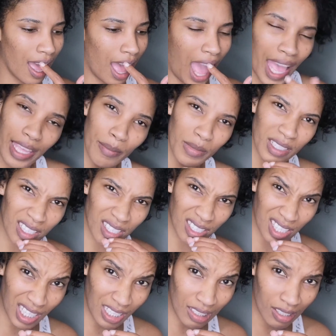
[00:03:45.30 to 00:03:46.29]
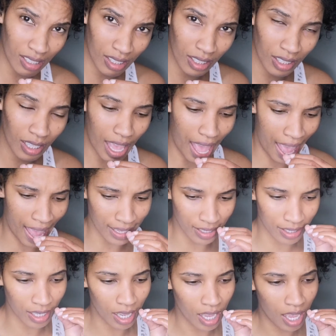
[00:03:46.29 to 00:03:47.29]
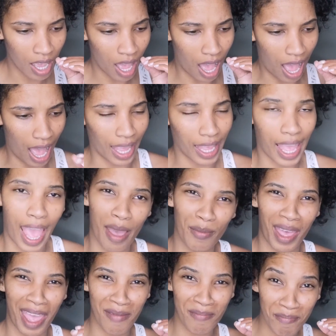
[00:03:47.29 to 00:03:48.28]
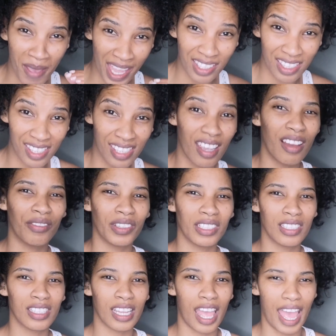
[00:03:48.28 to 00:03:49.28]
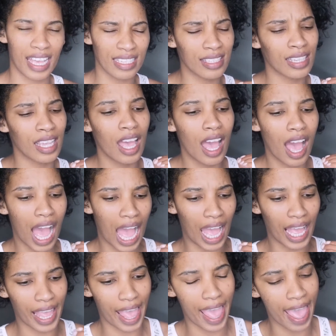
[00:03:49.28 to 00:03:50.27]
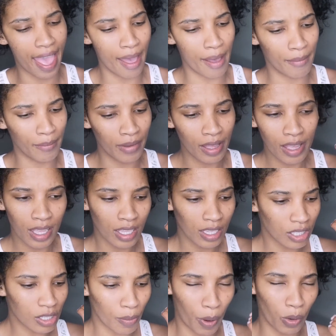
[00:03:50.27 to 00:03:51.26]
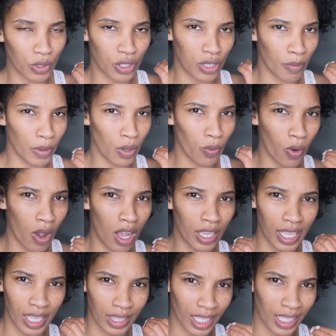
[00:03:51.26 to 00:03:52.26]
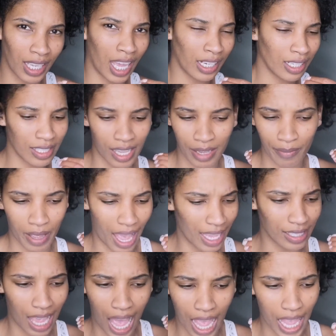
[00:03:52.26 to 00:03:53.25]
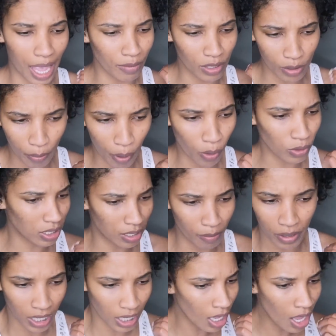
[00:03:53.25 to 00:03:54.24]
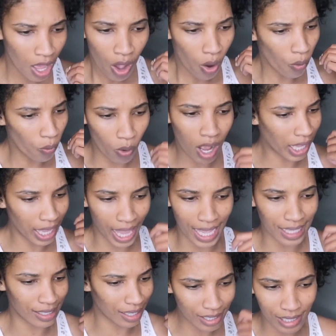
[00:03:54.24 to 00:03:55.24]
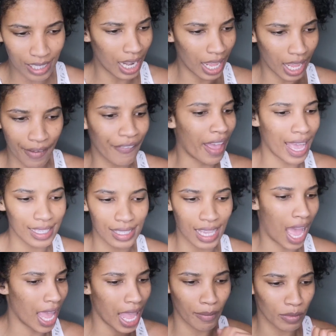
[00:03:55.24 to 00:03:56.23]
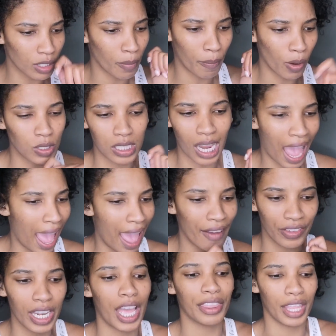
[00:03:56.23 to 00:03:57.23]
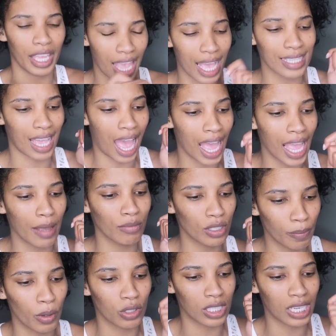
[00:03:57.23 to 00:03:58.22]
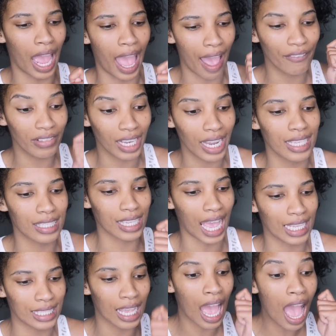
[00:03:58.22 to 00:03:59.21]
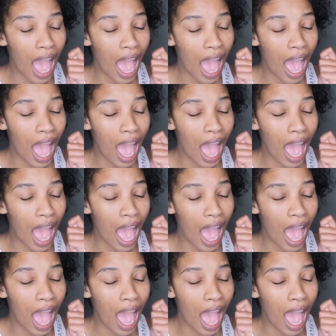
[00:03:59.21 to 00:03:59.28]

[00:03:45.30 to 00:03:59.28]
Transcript: I am a disease, as I am a maidservant, as I am supposed to be working in the gutters, as I am supposed to be working as a slave, as I am supposed to have nothing, as I am supposed to have less, as